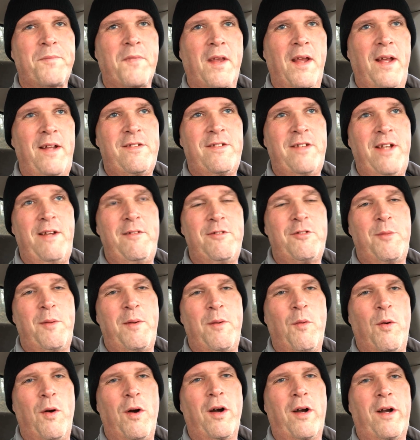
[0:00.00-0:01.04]
It seems to be
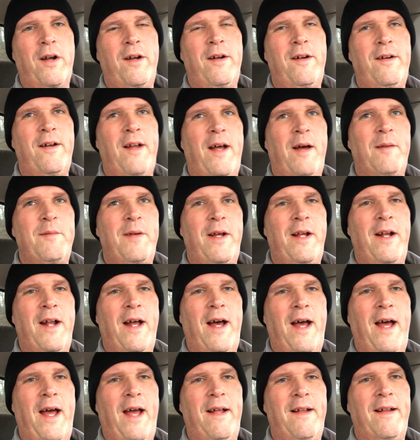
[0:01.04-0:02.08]
working. I mean,
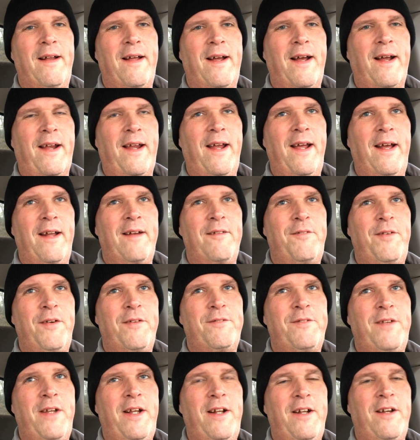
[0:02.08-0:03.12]
again,
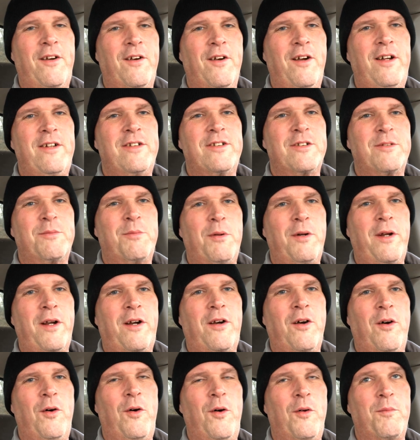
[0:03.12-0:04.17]
15 degrees is pretty
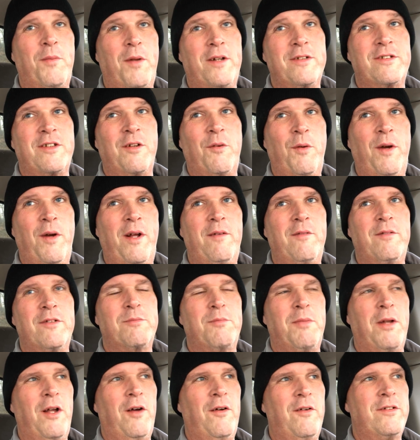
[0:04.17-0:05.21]
cold, plus the wind was
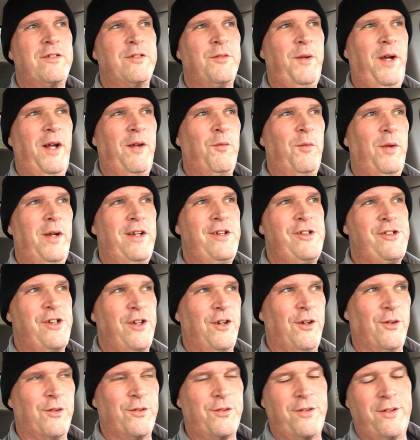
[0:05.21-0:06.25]
blowing. So we had wind
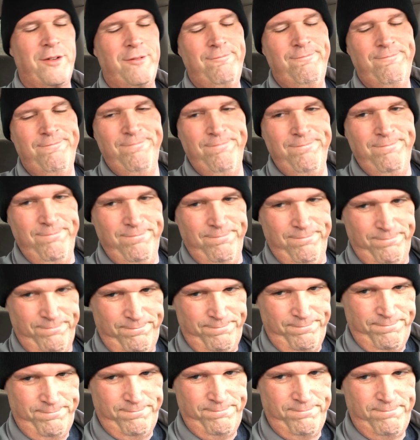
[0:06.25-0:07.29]
chills
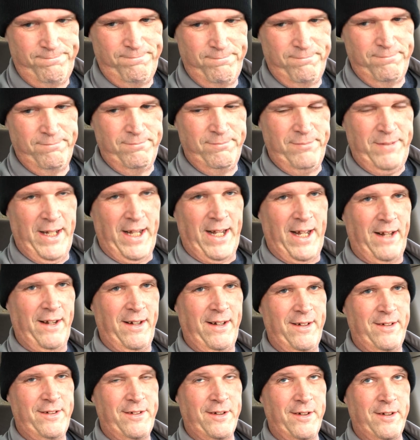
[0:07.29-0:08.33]
down
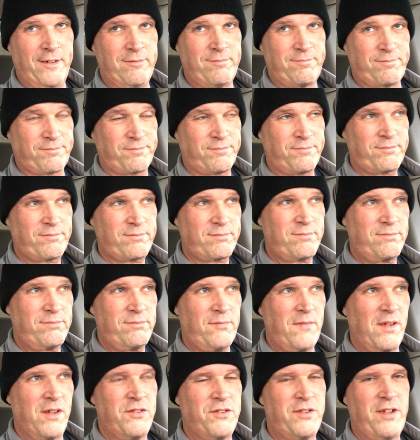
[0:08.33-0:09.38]
into
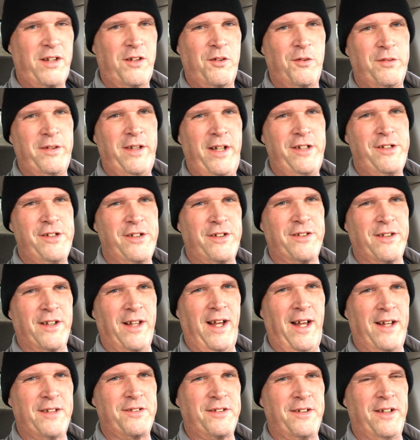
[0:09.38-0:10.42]
single digits
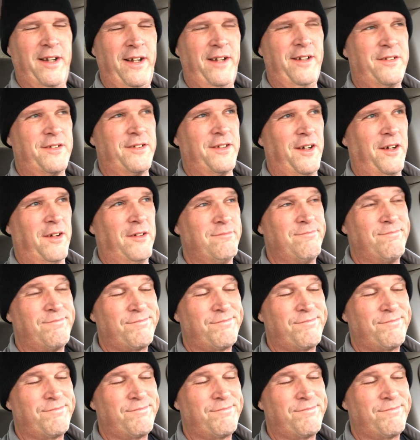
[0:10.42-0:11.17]
last night. So